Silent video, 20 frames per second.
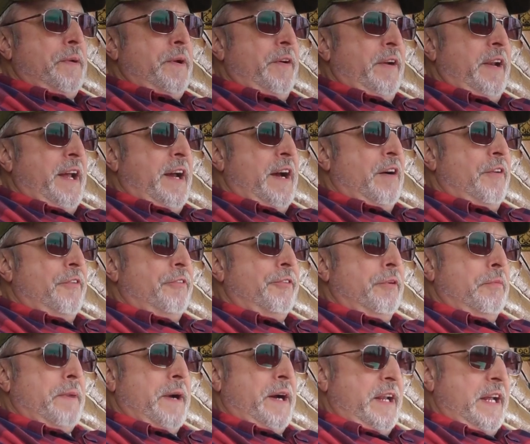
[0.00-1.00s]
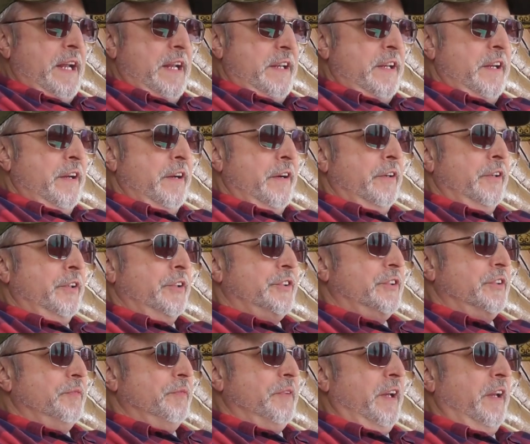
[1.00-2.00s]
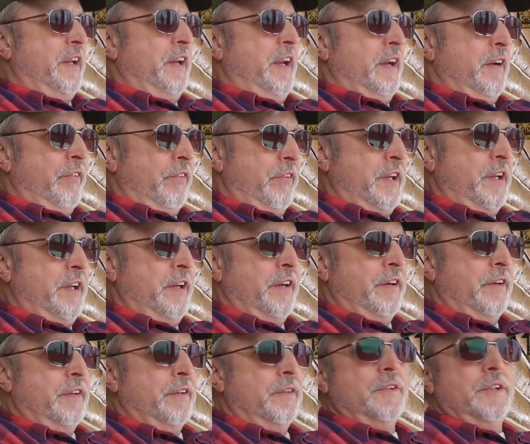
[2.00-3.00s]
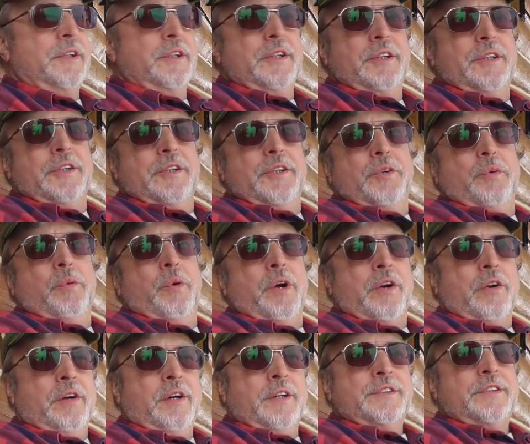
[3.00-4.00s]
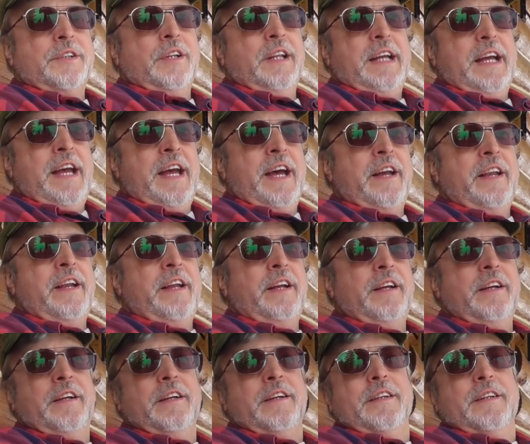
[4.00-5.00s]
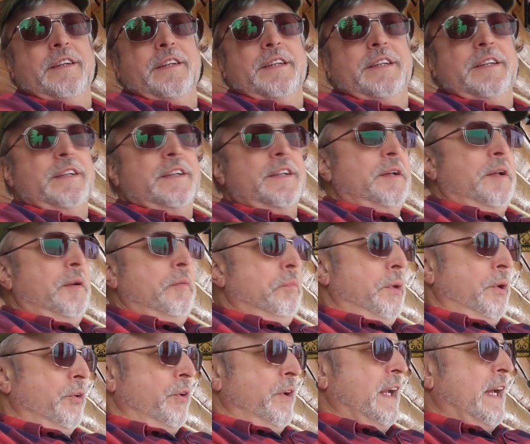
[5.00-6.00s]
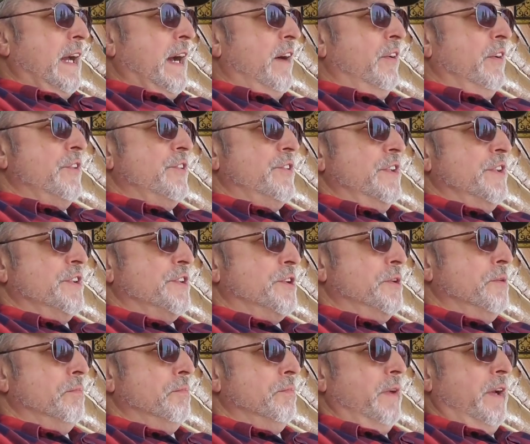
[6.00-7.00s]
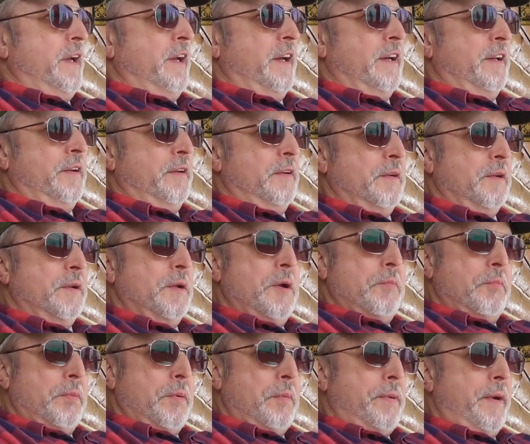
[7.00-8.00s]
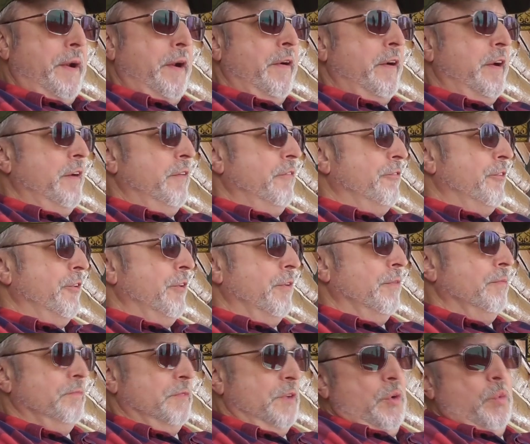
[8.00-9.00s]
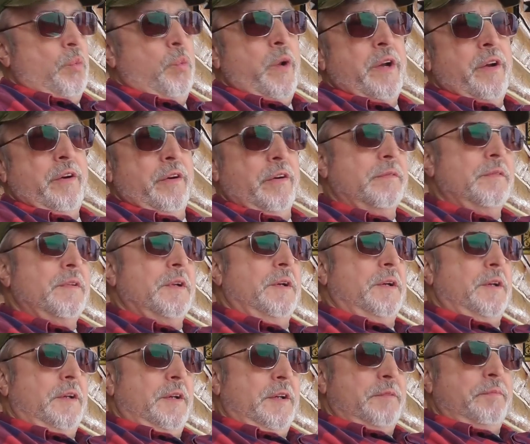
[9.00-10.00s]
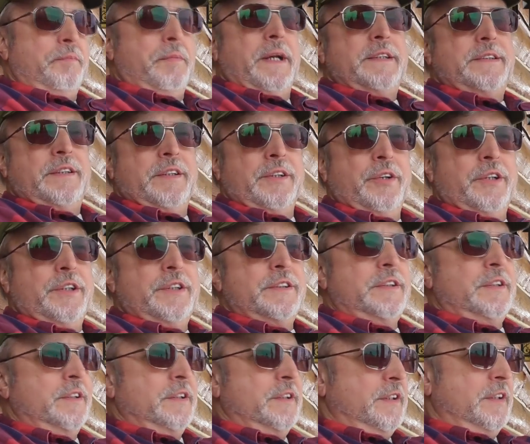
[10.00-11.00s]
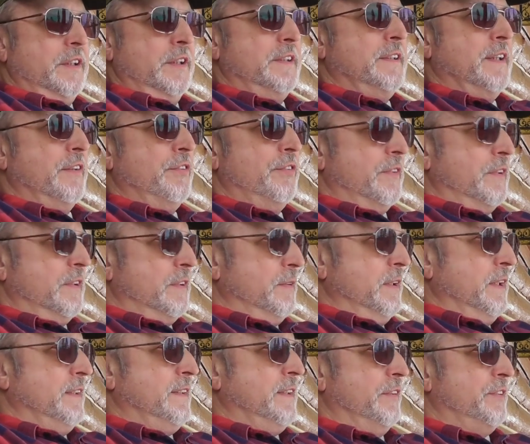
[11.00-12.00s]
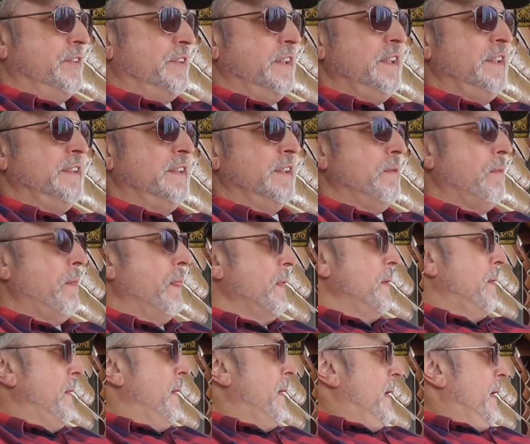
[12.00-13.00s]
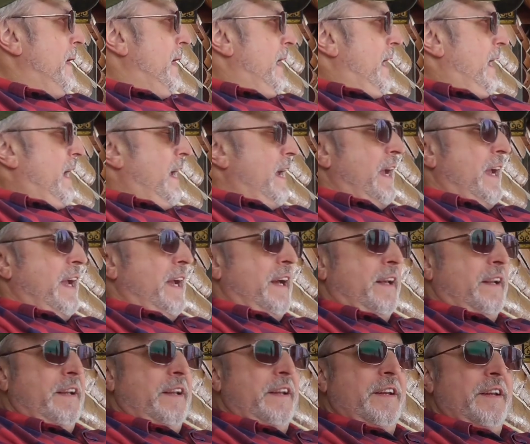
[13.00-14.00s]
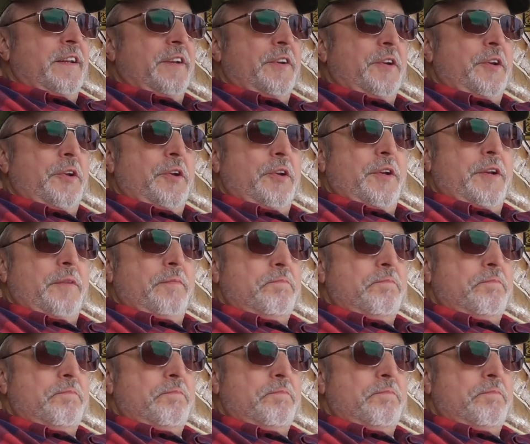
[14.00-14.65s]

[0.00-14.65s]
here now for about 8 years, and every year we're constantly adding and building out our system and preparing for winter. Basically, is the tough season. And